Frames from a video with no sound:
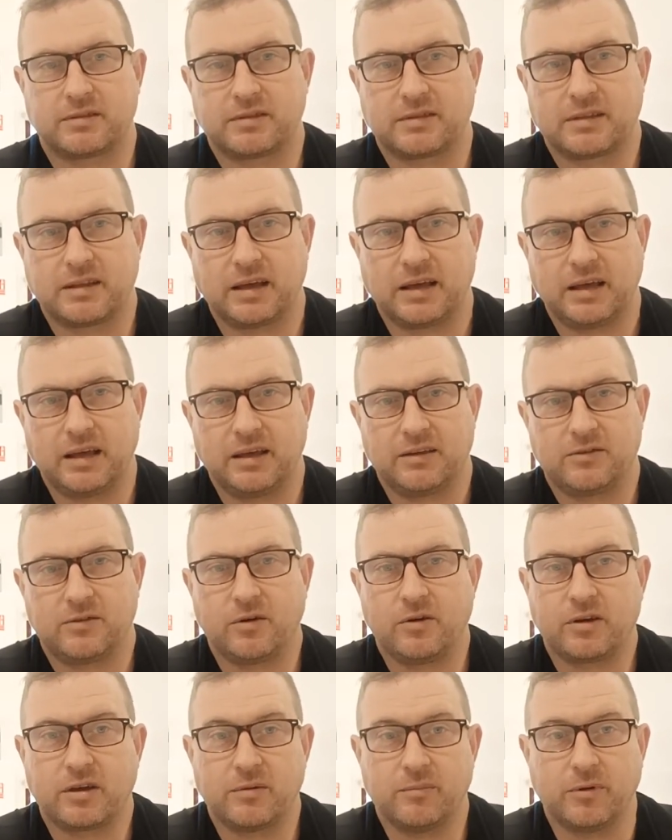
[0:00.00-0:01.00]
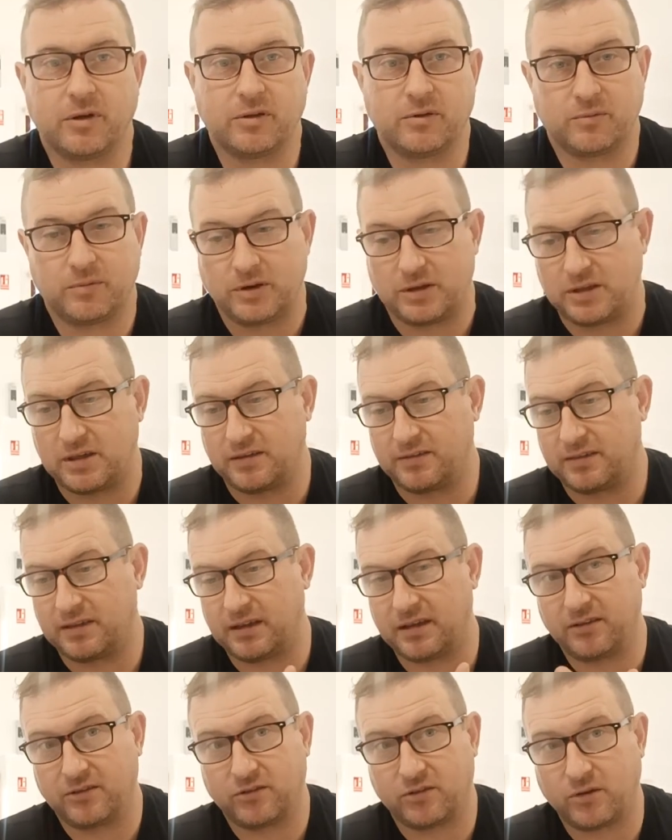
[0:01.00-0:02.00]
the document, which is the
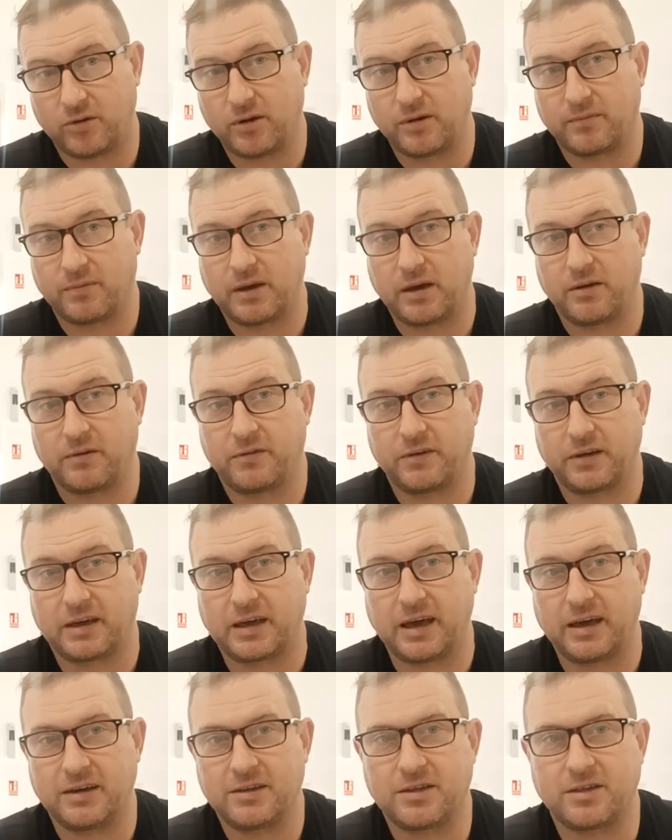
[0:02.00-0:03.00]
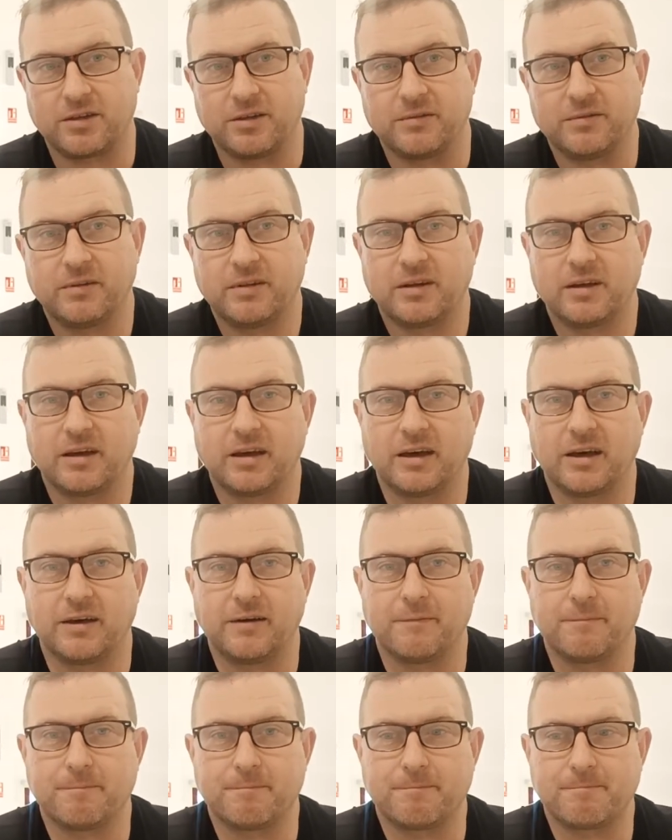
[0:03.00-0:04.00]
historic verification,
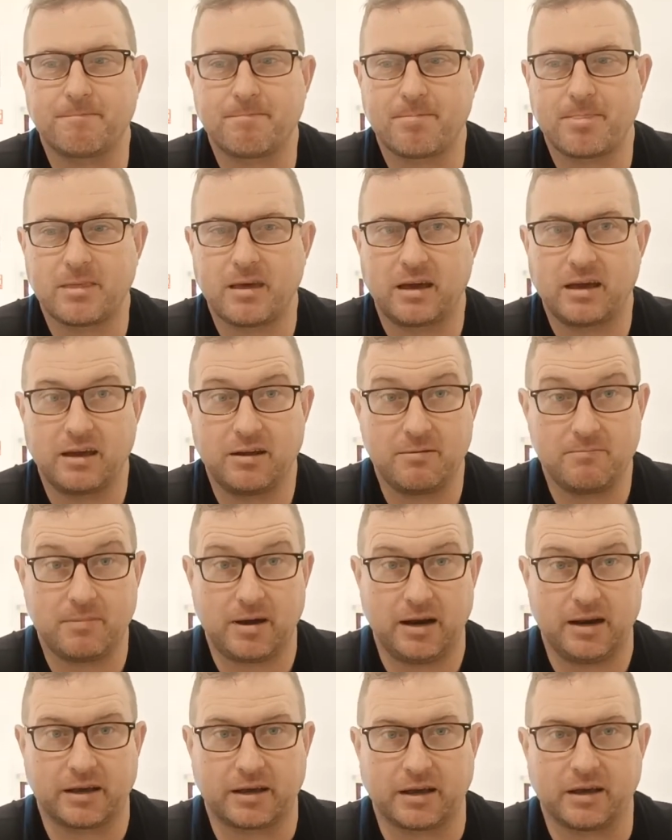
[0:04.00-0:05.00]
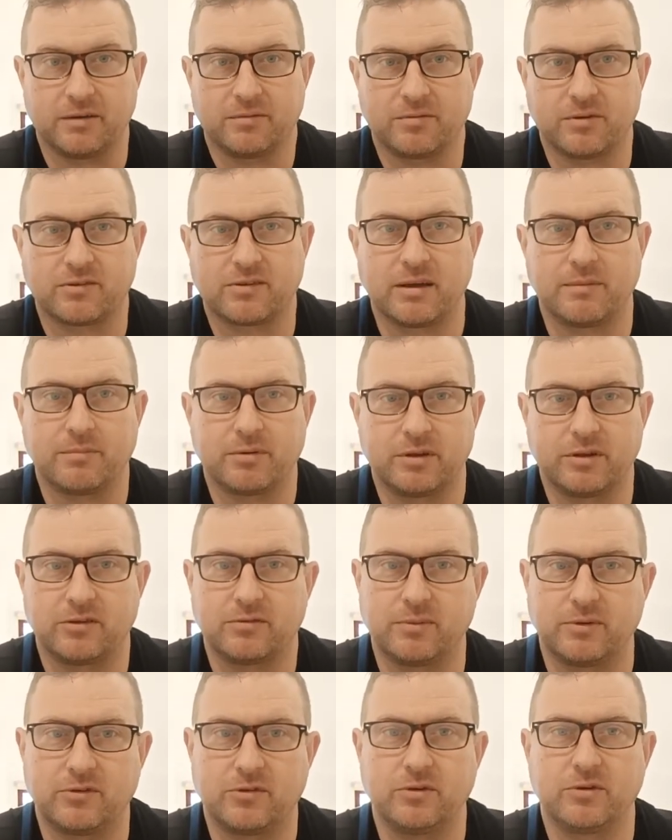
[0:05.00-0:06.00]
here in Malaga, for example, there used
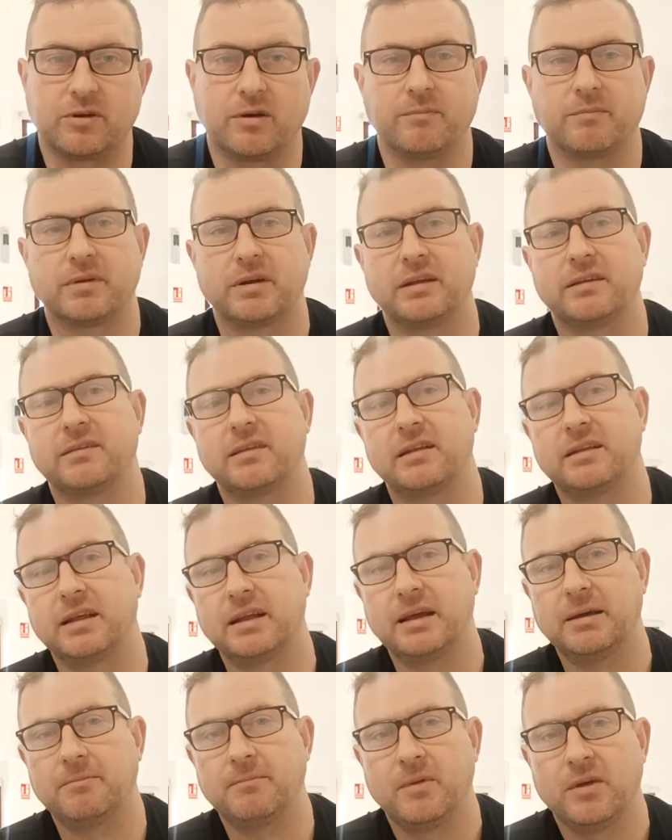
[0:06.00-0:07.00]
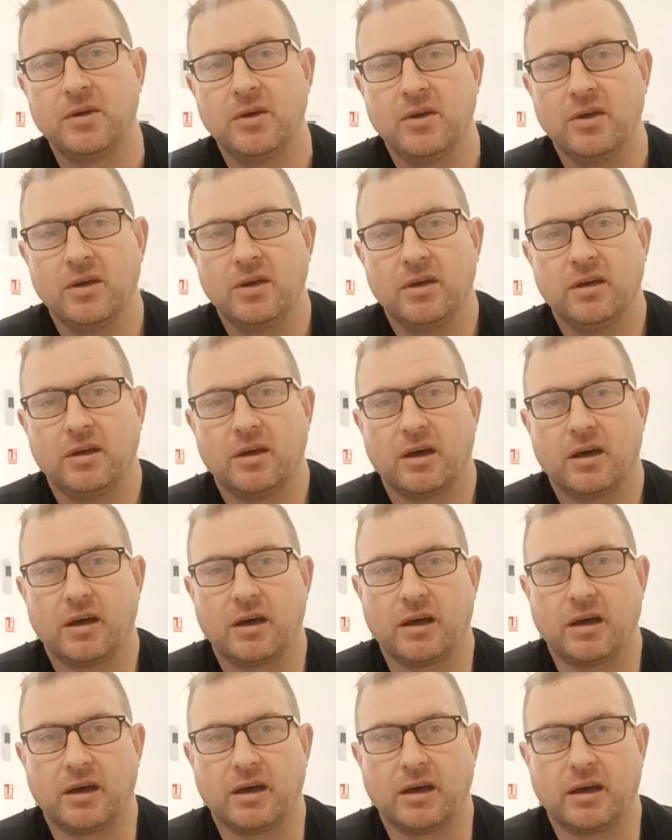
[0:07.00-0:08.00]
to be 2 companies that did it.
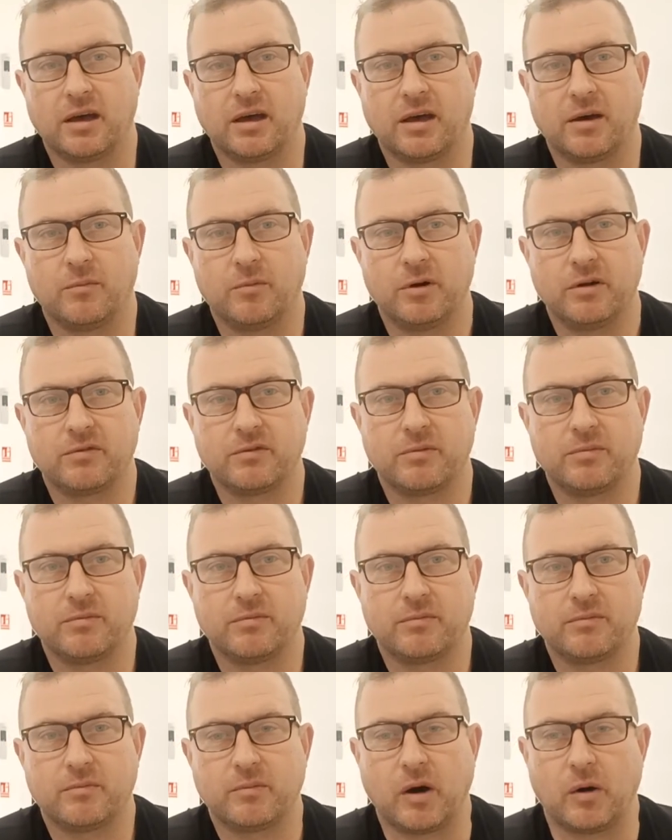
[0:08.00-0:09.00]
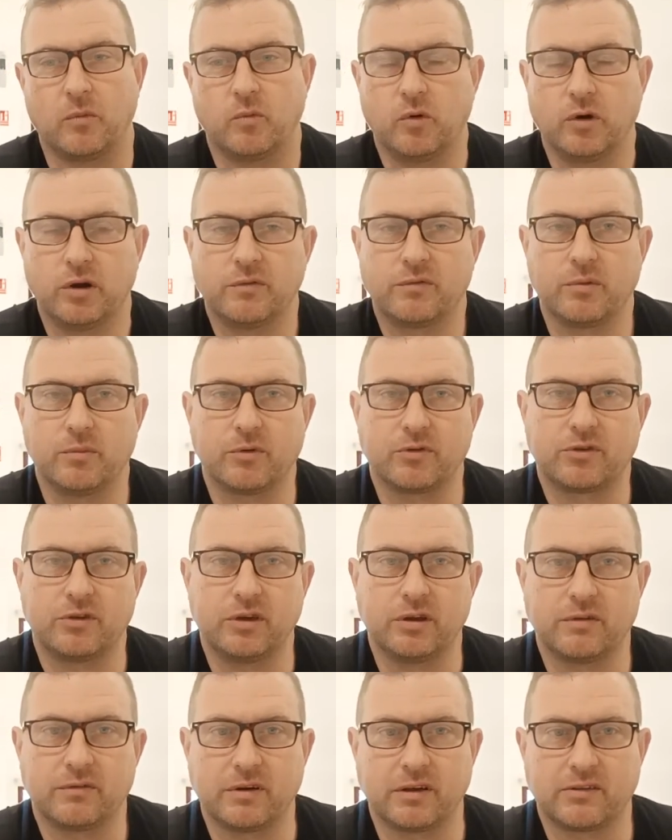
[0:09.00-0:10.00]
One of them was the
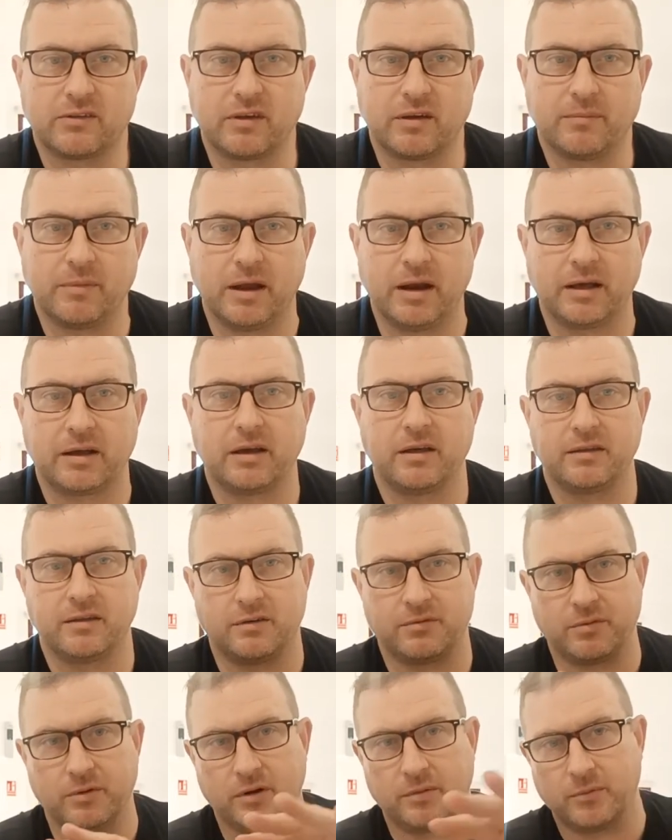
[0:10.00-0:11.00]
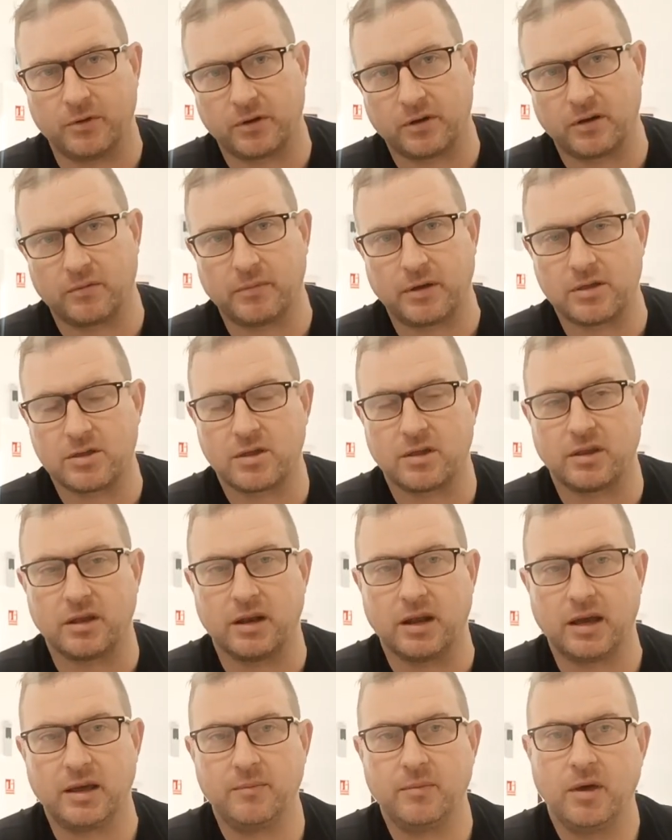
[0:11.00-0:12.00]
University of Malaga, the other one I'm not going to mention the
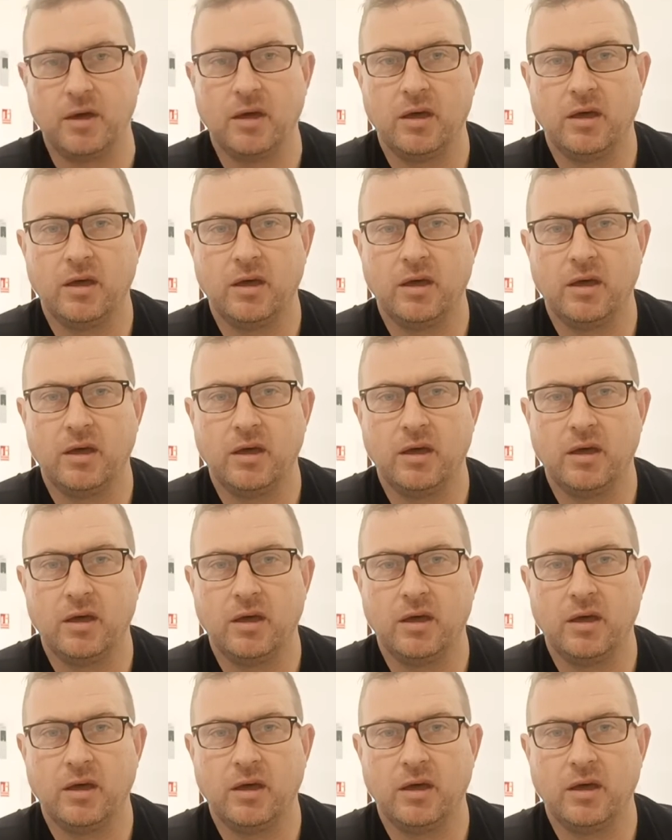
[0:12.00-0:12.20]
name.